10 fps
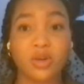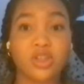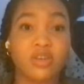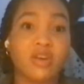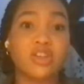
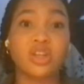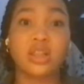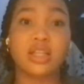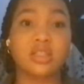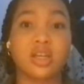which
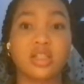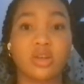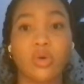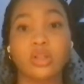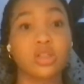eventually led to
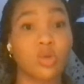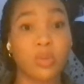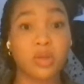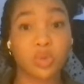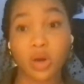us going to the
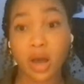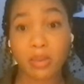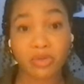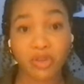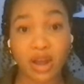Women's World
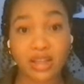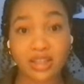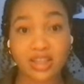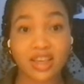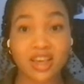Cup in
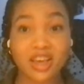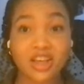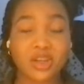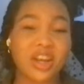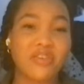France.
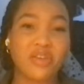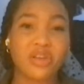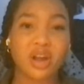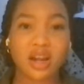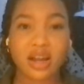So I never
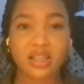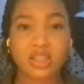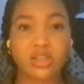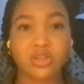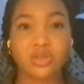thought at
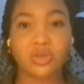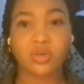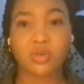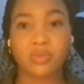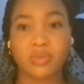19 years
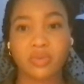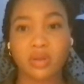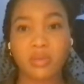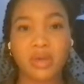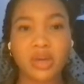old
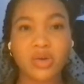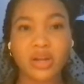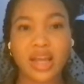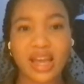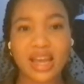me
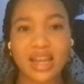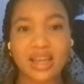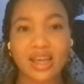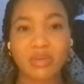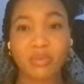going to
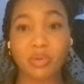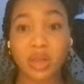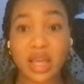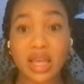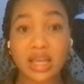Haiti and
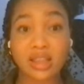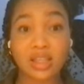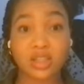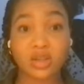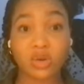playing
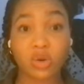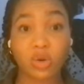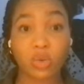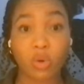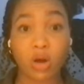these
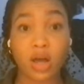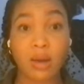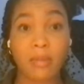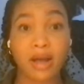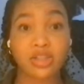World
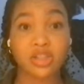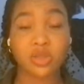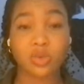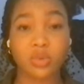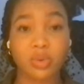Cup
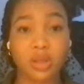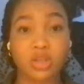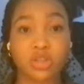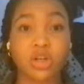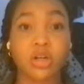matches would be
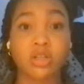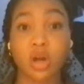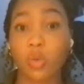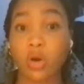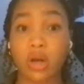the start
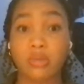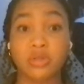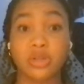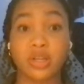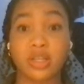to our World Cup
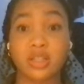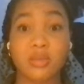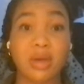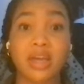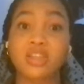journey
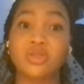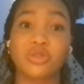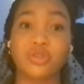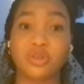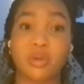to make
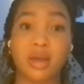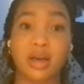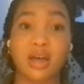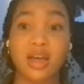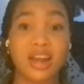history for
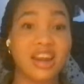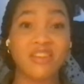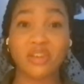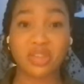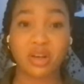Jamaica.
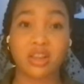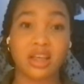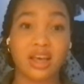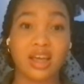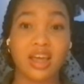Never thought
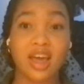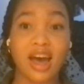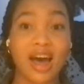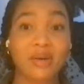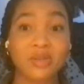that.
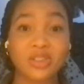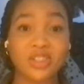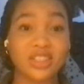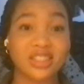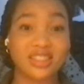I was
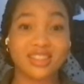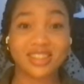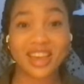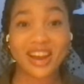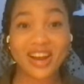just
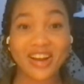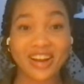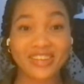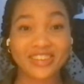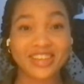scared
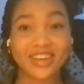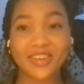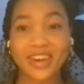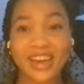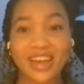and I was like,
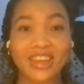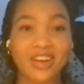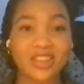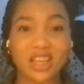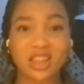okay,
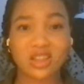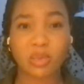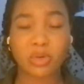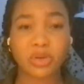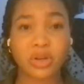like I'll take this
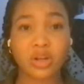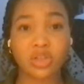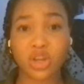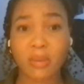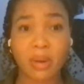opportunity,
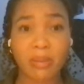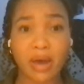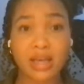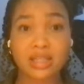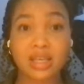I'll try my
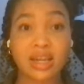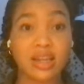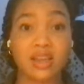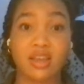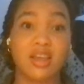best and
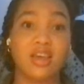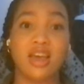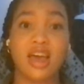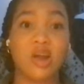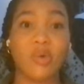it
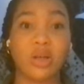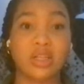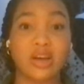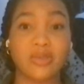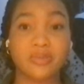and it
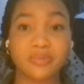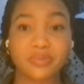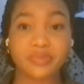worked out.